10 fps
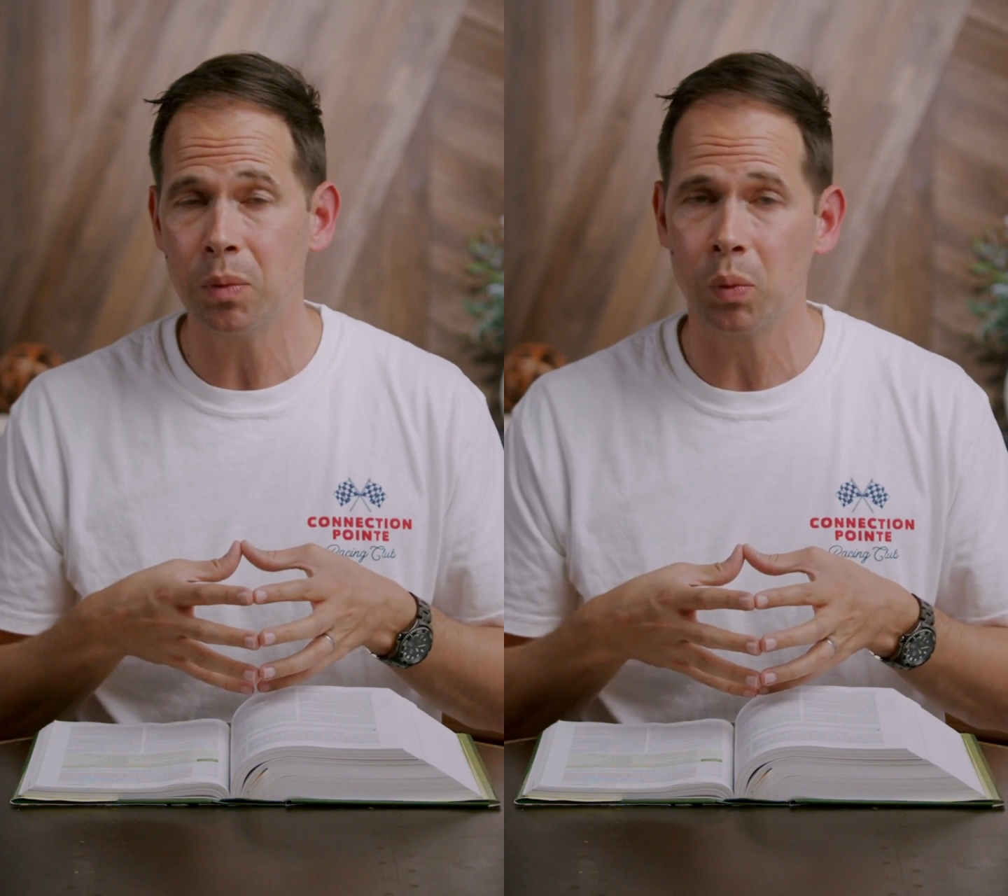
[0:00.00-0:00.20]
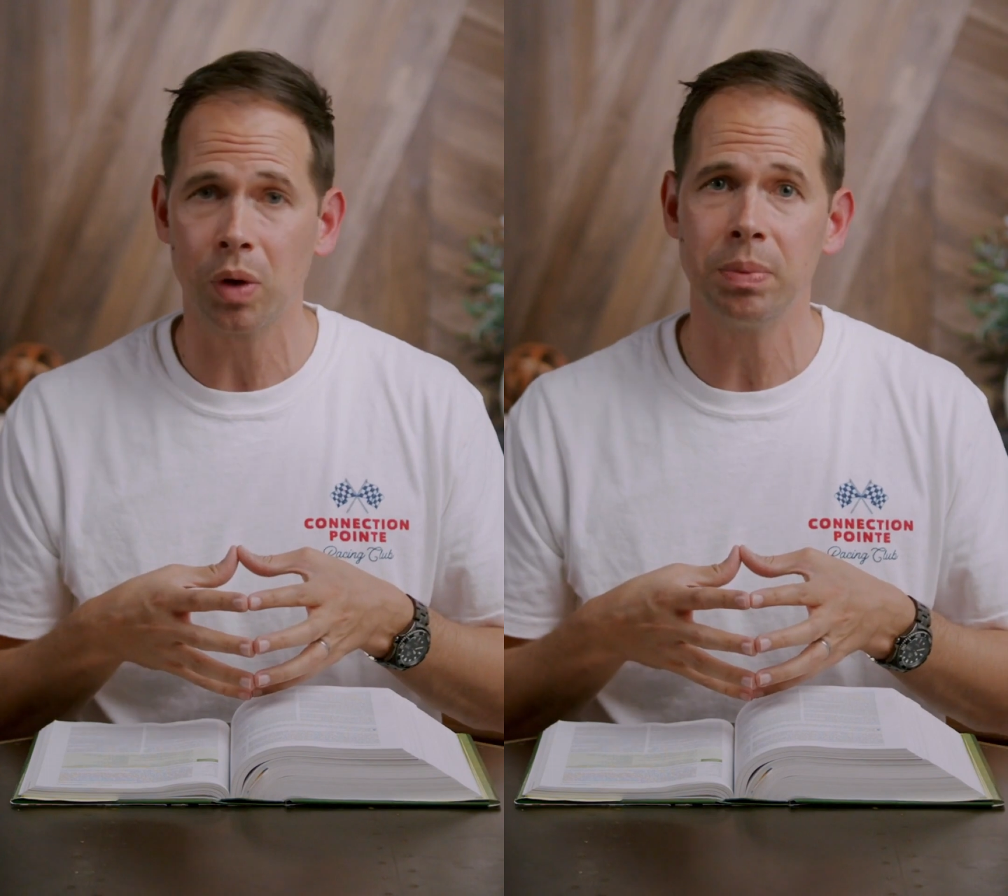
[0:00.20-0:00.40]

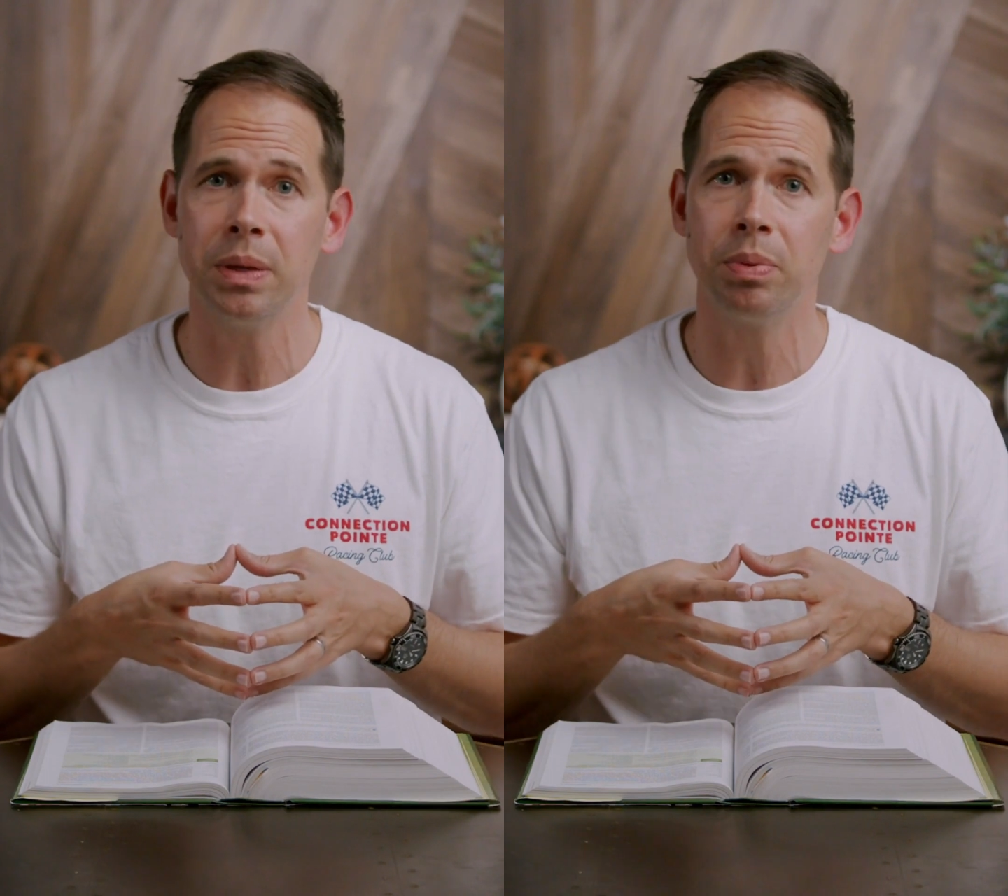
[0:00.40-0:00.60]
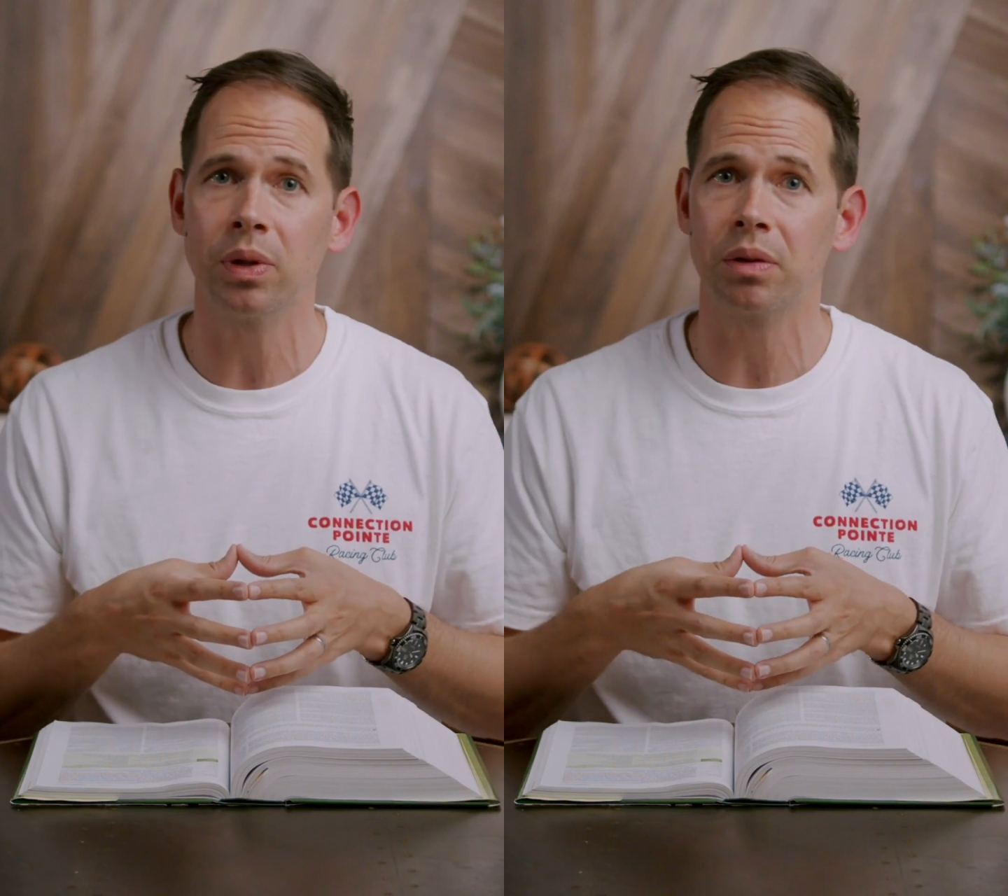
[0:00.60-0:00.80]
where
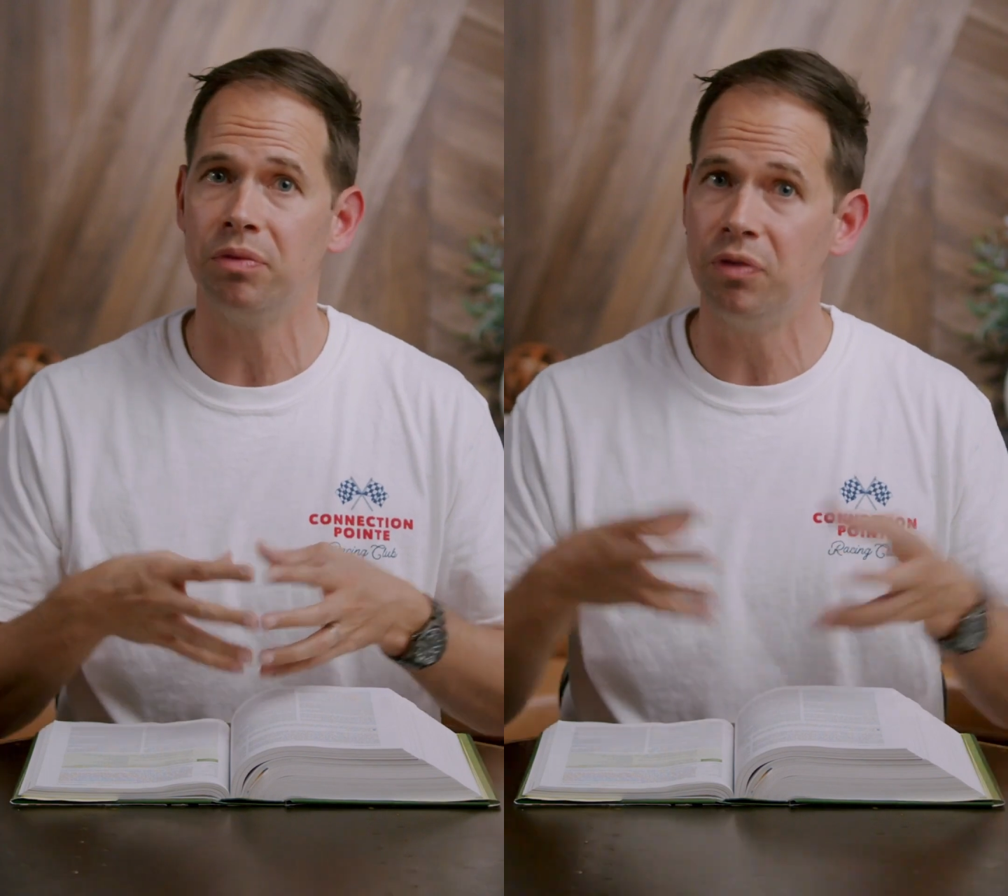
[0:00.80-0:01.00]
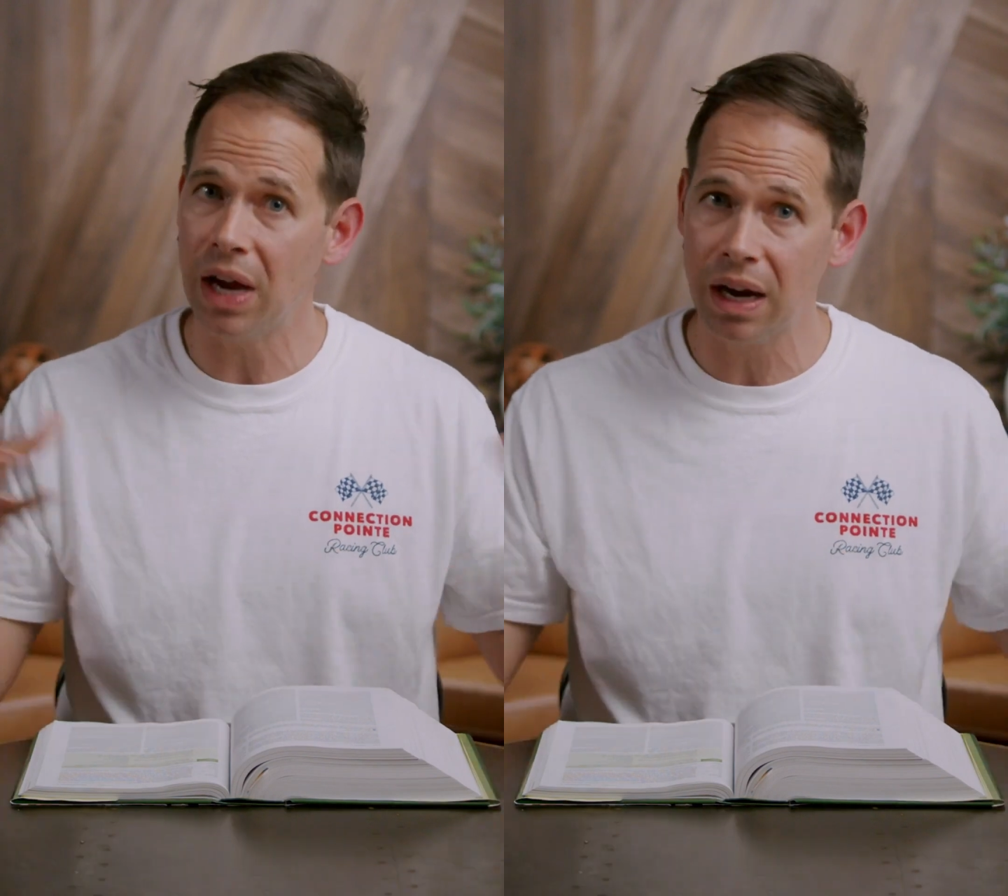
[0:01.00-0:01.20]
people are
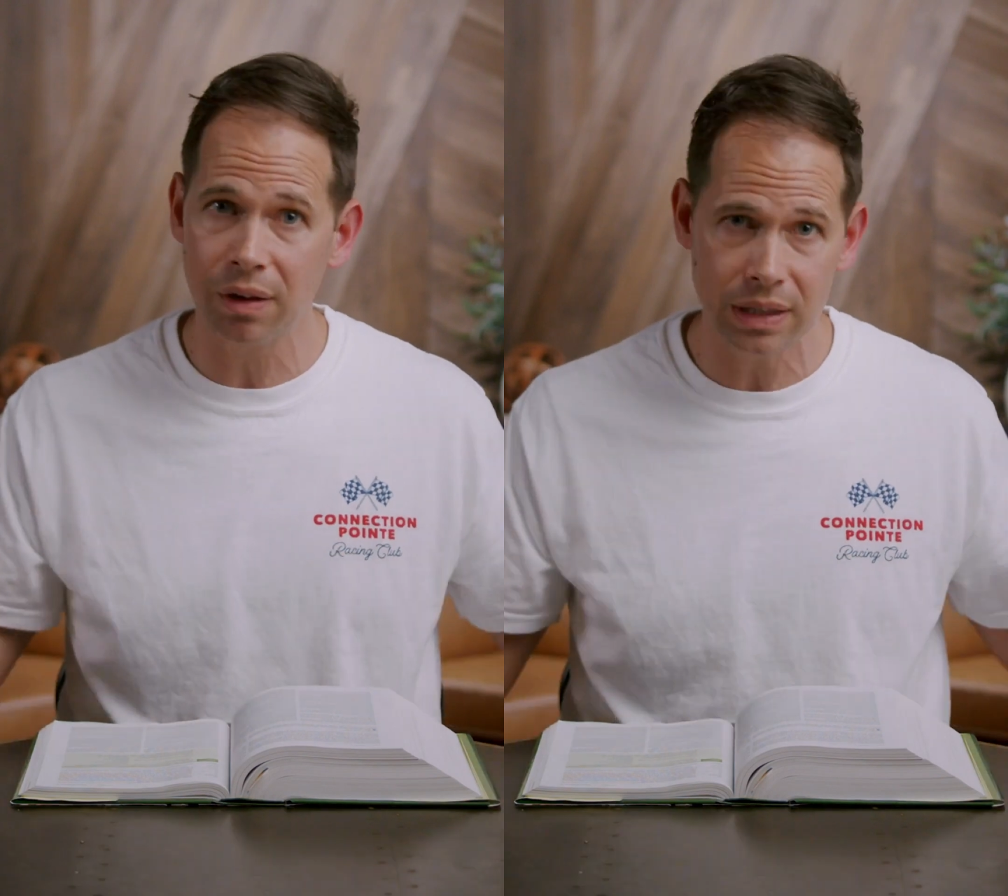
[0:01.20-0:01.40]
very